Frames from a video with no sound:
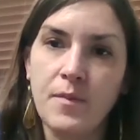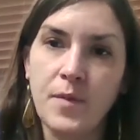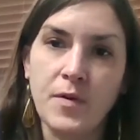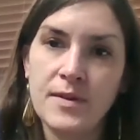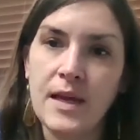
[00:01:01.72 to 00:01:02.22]

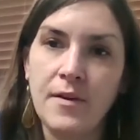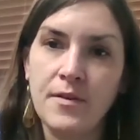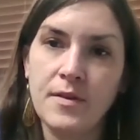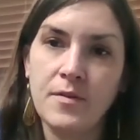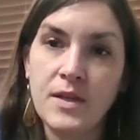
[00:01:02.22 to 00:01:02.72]
both
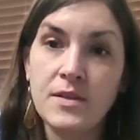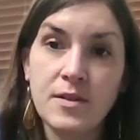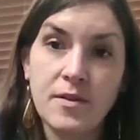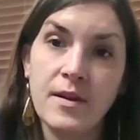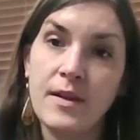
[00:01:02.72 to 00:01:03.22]

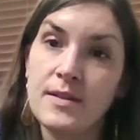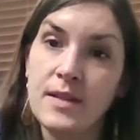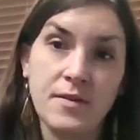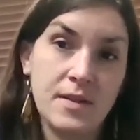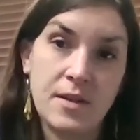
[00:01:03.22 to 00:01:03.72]
southeastern and
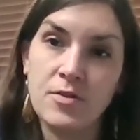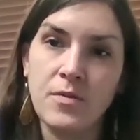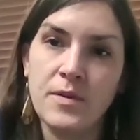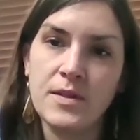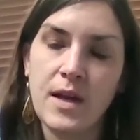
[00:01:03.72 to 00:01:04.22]
south
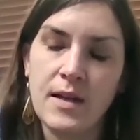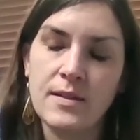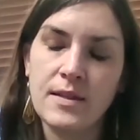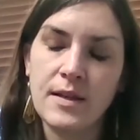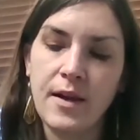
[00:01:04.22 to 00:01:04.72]
central
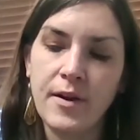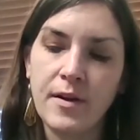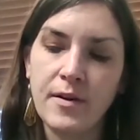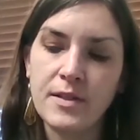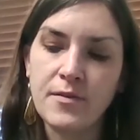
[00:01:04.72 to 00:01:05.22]
Wisconsin
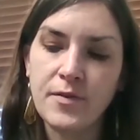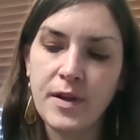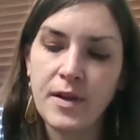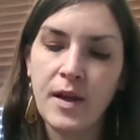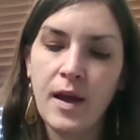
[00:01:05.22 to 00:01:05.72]
area,
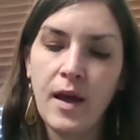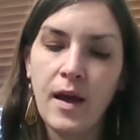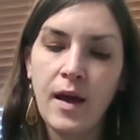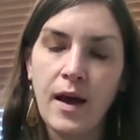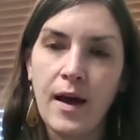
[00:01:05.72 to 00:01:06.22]
different
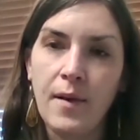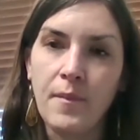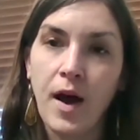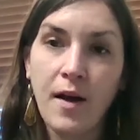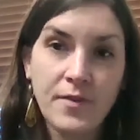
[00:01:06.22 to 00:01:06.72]

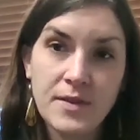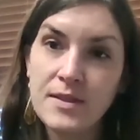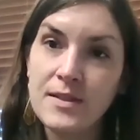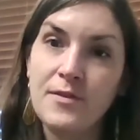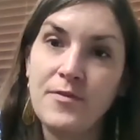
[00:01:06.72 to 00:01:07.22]
um,
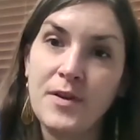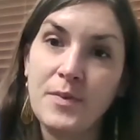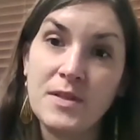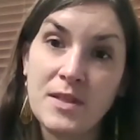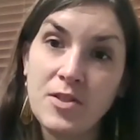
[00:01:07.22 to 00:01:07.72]
offices, different
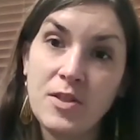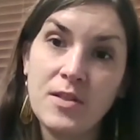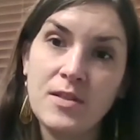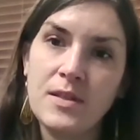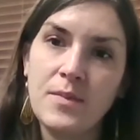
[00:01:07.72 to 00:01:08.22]

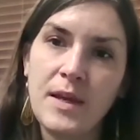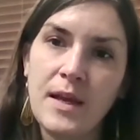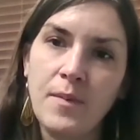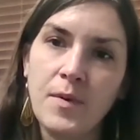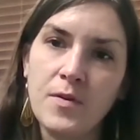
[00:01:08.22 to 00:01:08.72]
positions to
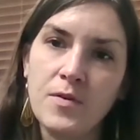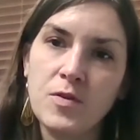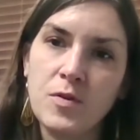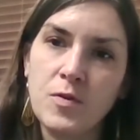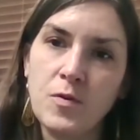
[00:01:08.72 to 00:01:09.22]
be able
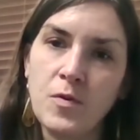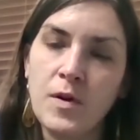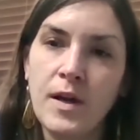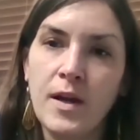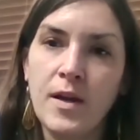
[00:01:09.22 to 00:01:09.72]
to,
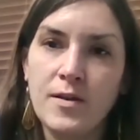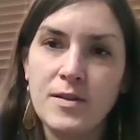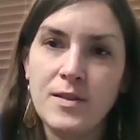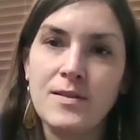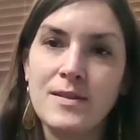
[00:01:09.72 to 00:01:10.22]

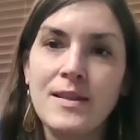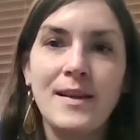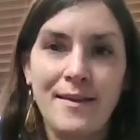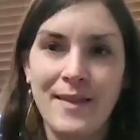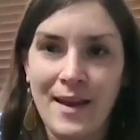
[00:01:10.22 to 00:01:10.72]
to sit
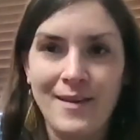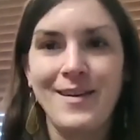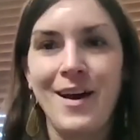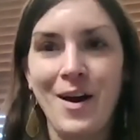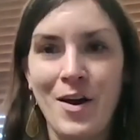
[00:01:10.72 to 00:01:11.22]
in that
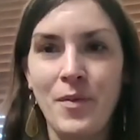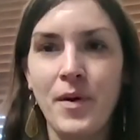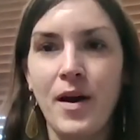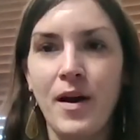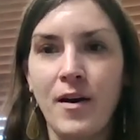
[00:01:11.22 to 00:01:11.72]

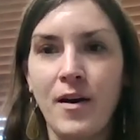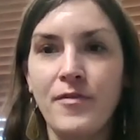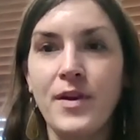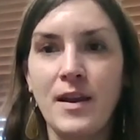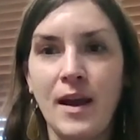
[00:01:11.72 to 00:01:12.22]
hub
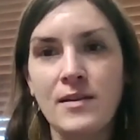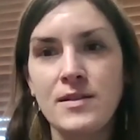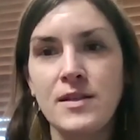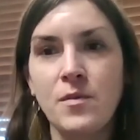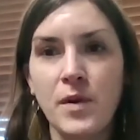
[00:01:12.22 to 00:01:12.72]
of
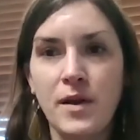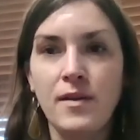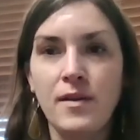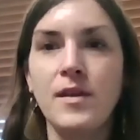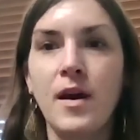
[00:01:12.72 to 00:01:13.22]
connecting
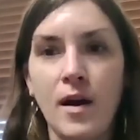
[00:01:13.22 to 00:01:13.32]
with